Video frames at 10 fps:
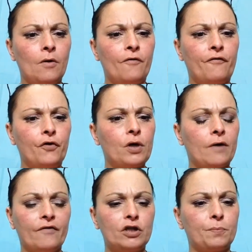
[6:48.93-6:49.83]
Full
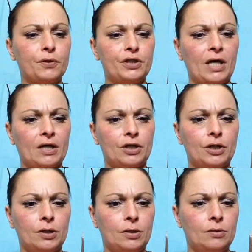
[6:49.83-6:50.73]
Coverage
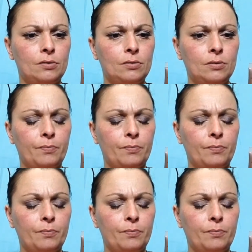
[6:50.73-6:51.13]
Protection